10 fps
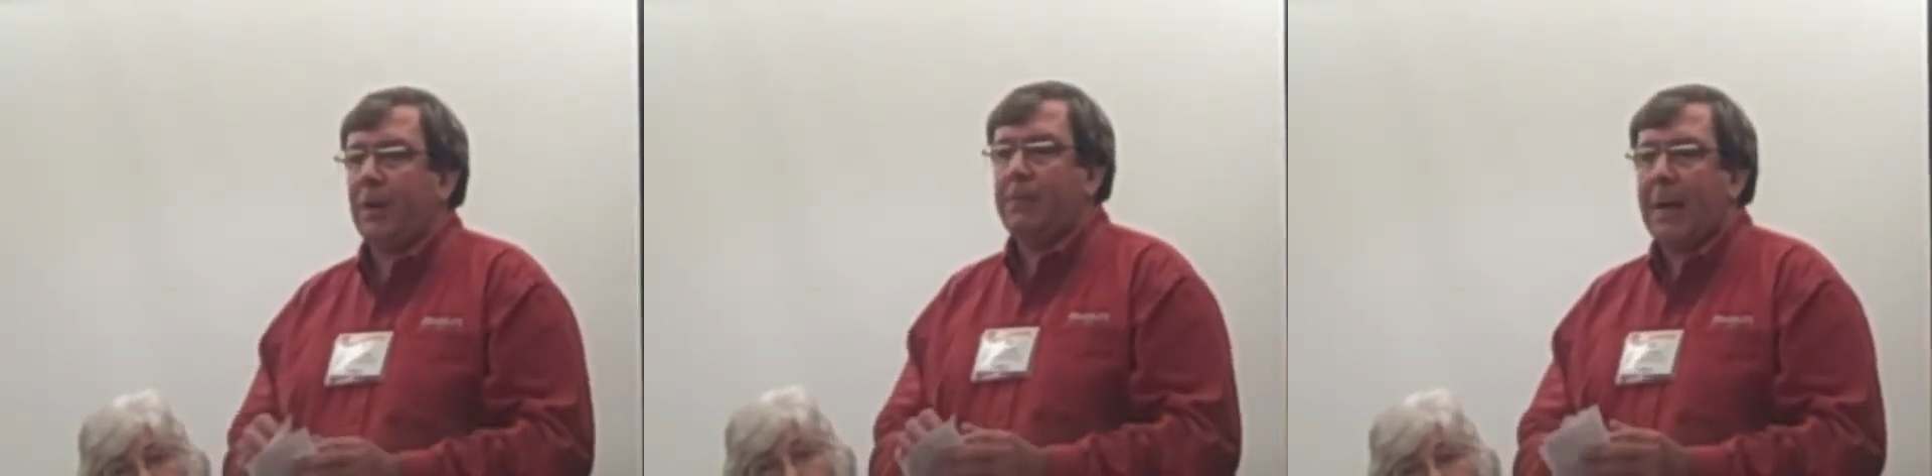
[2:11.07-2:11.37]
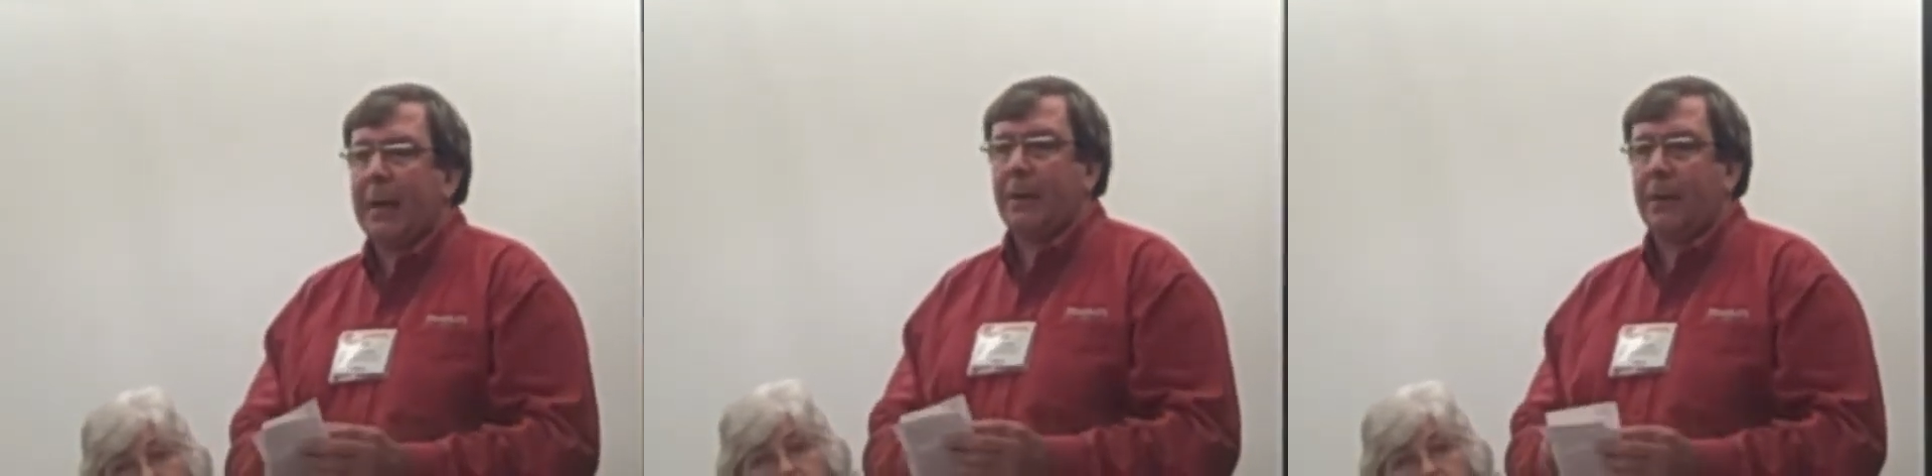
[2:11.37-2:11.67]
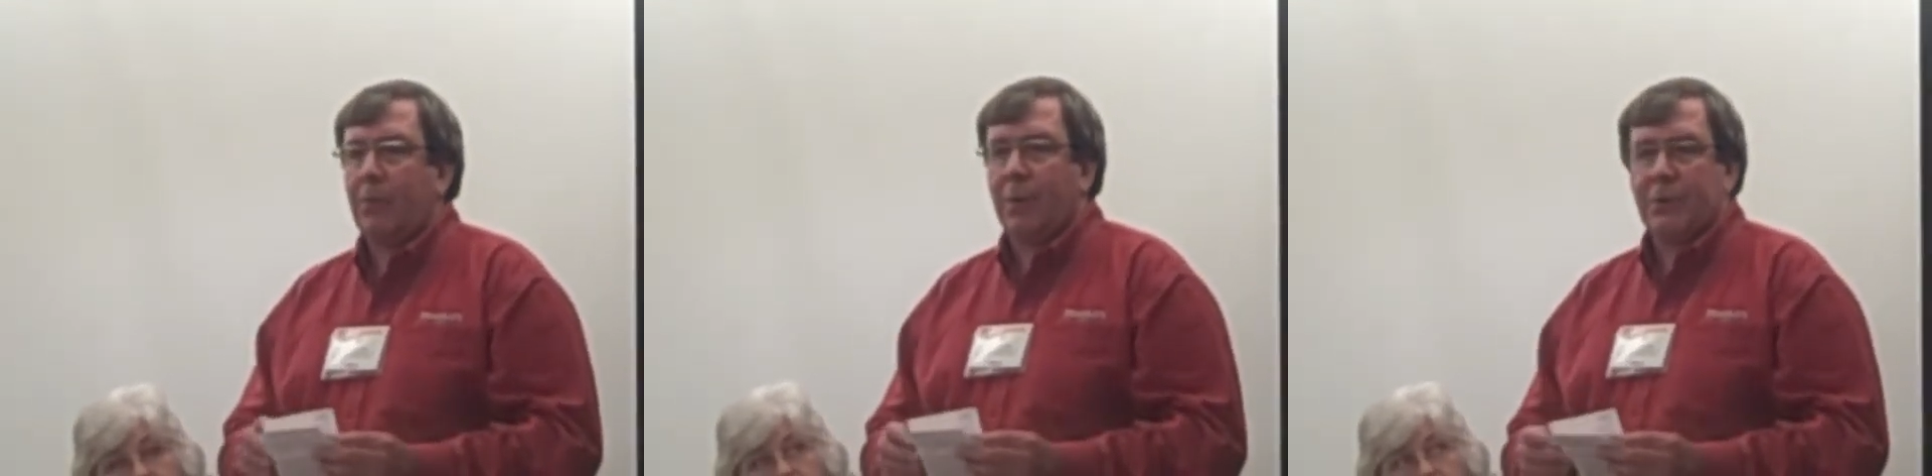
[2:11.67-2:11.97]
feedback and
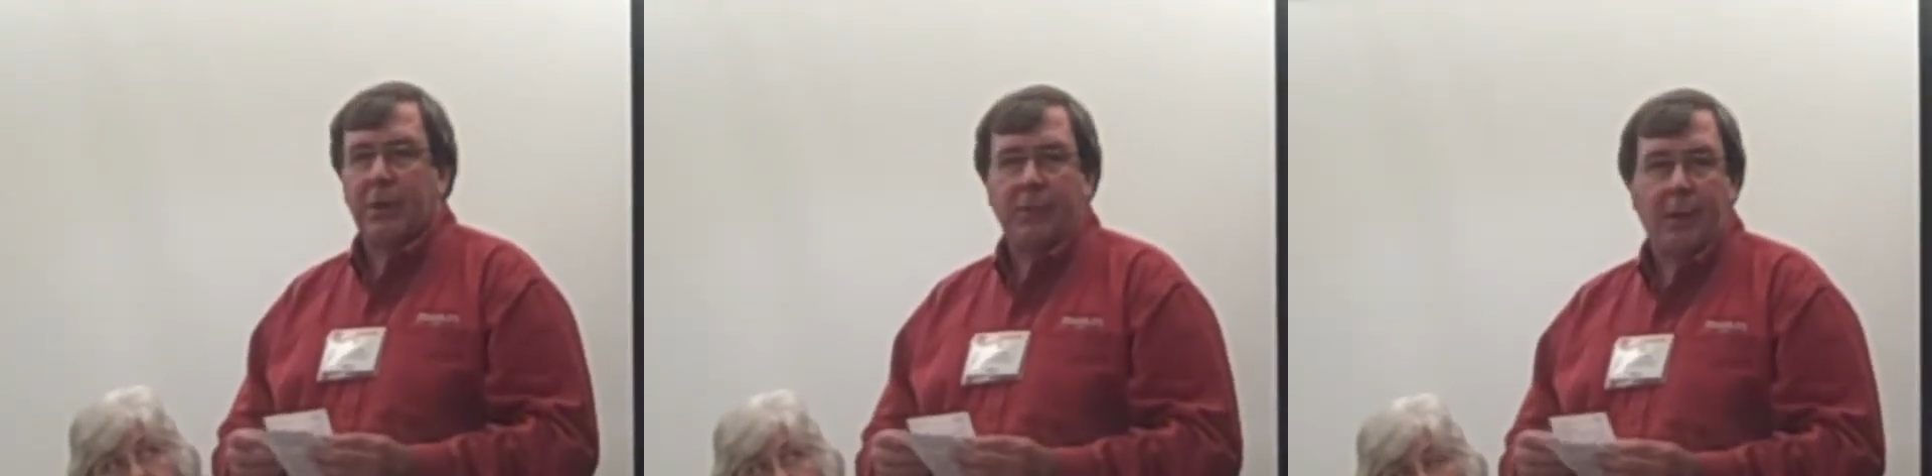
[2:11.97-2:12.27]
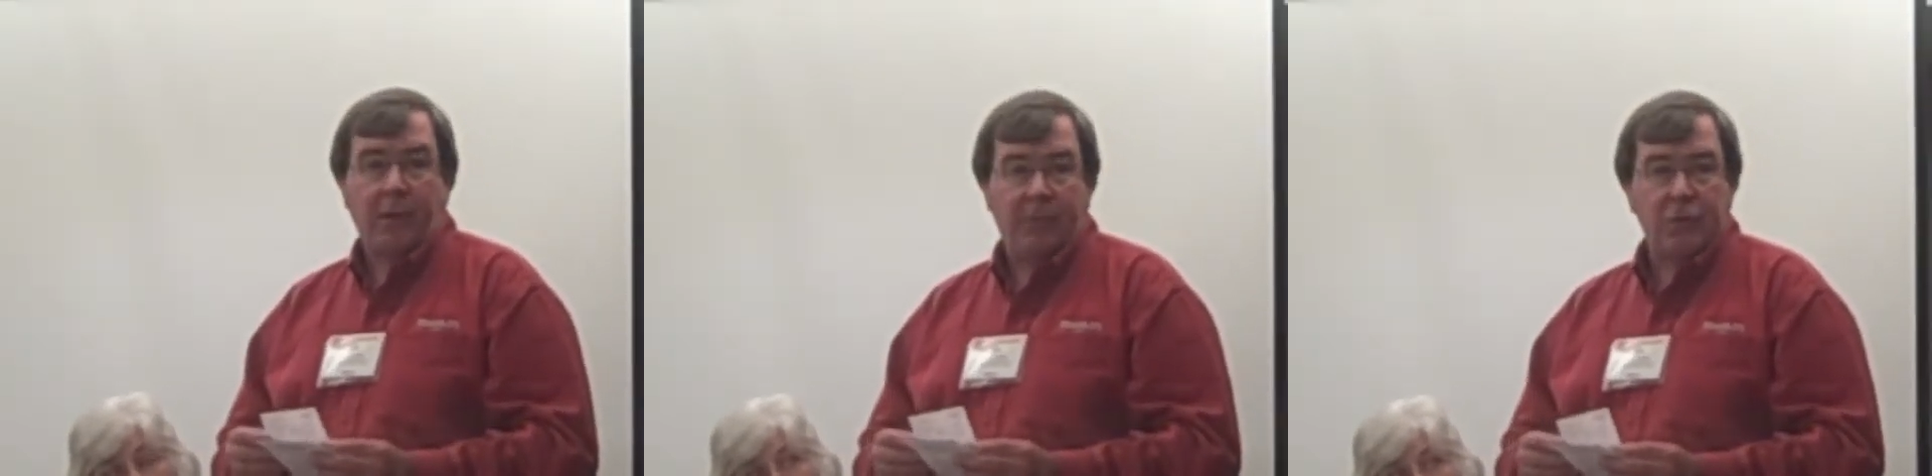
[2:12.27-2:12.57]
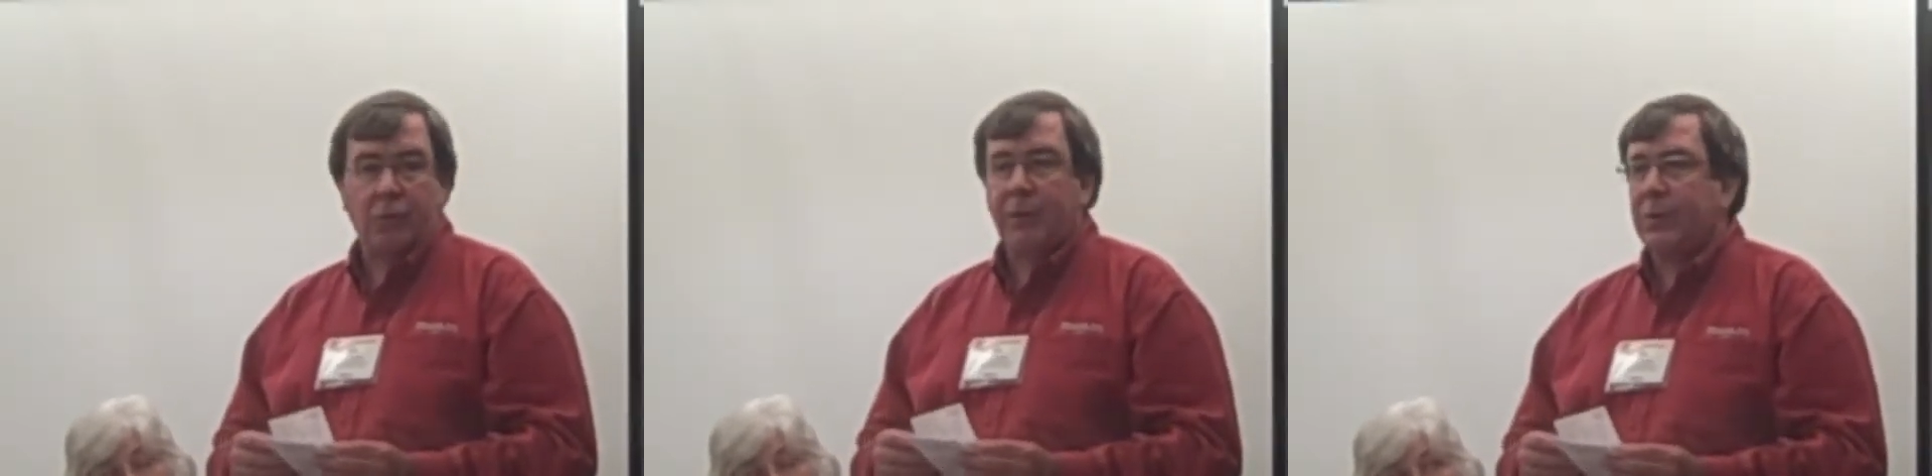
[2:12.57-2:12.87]
they want to see a lot of
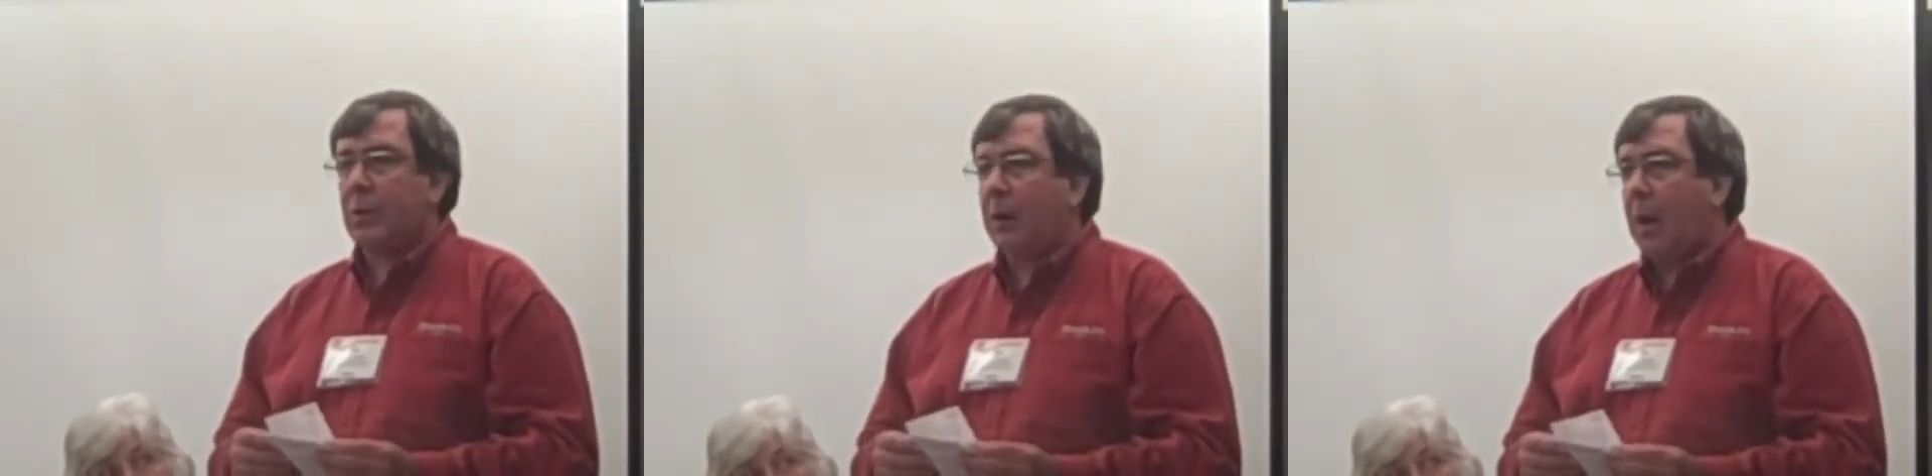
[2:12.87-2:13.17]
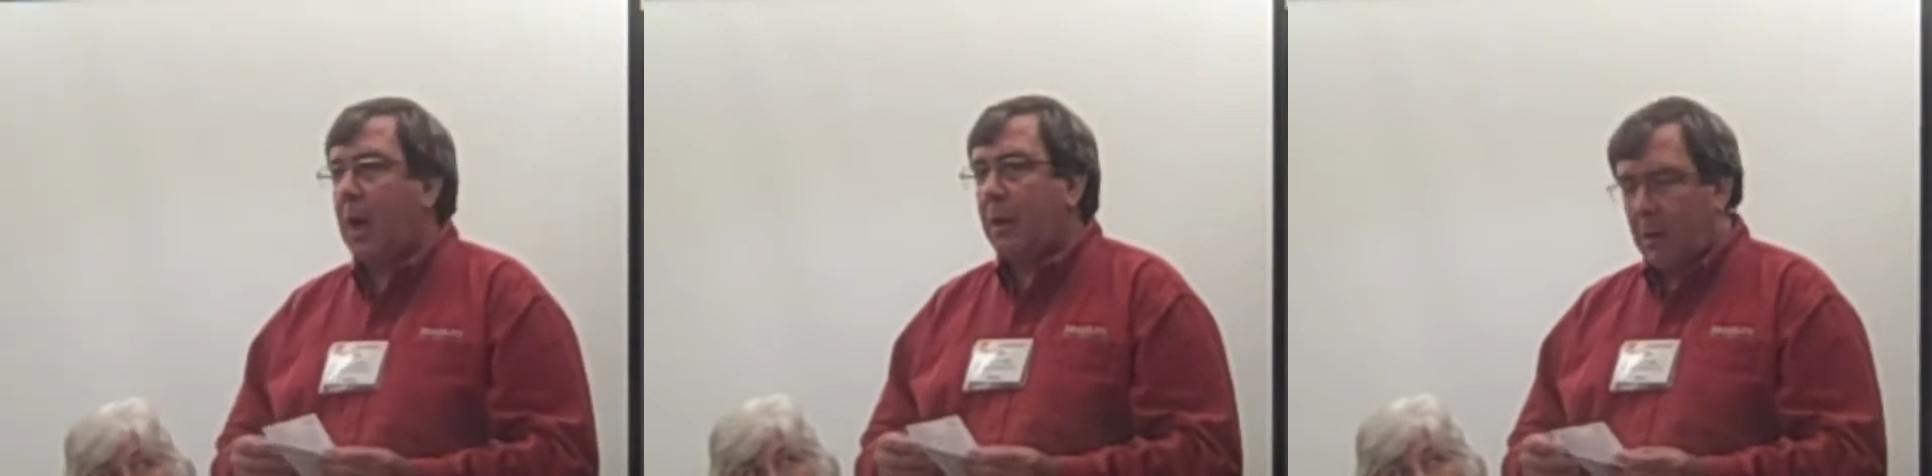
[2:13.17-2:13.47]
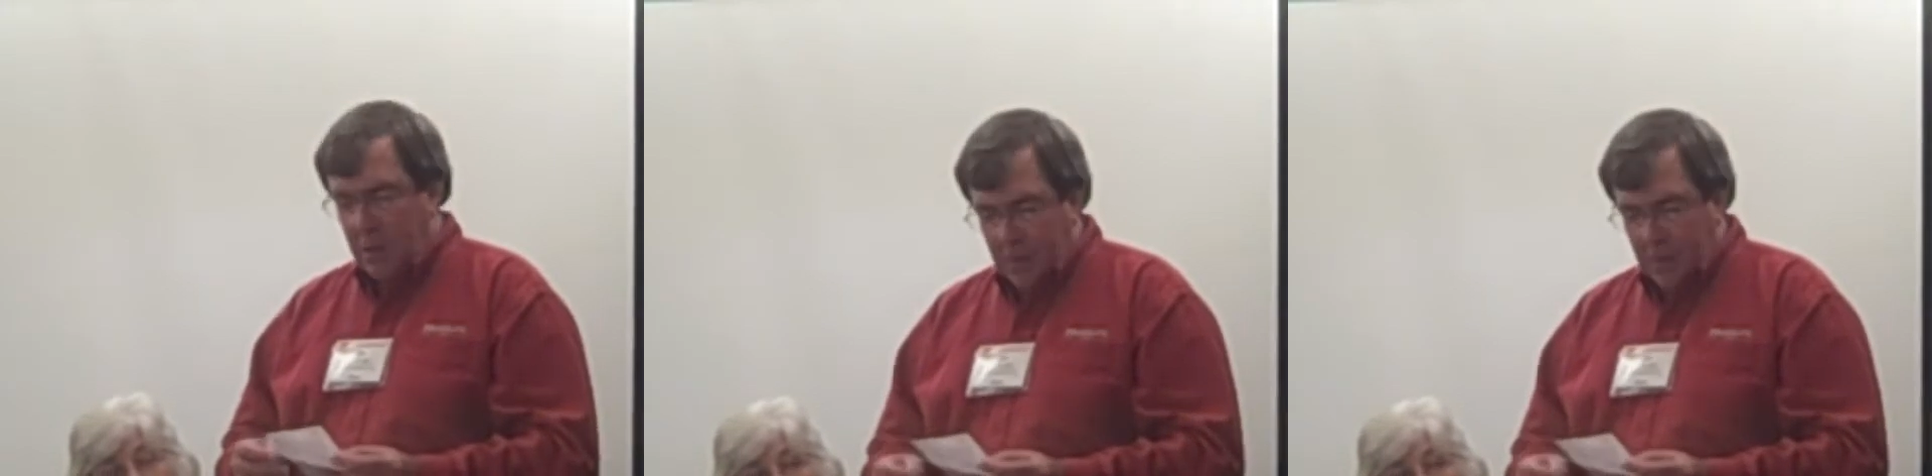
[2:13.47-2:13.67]
visual things online,